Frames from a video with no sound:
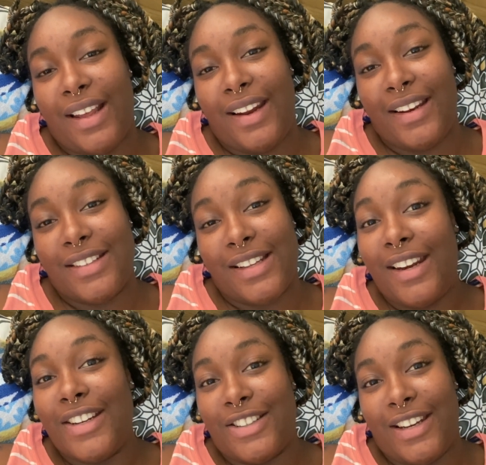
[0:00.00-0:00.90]
and I
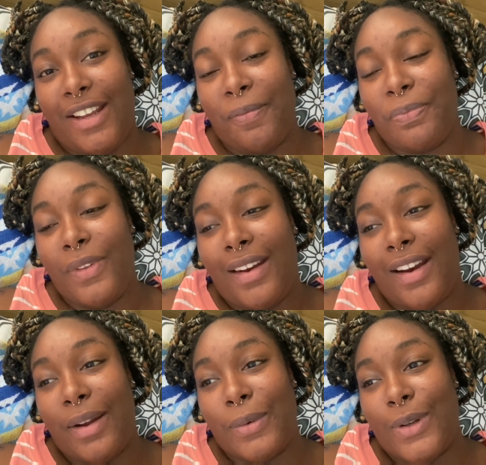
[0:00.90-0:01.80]
decided today that
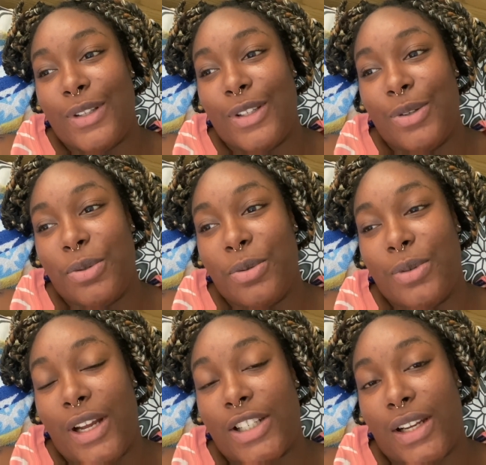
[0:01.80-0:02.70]
I'm going to
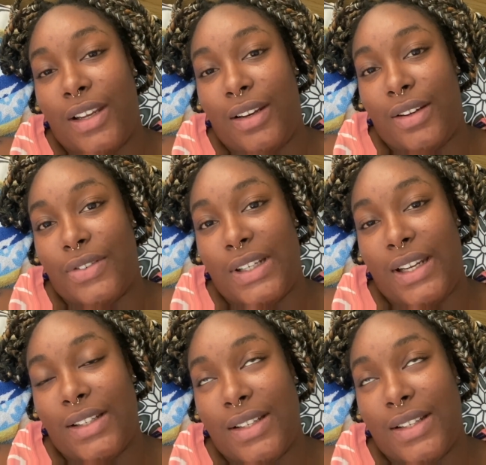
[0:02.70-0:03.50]
do a check-in every day to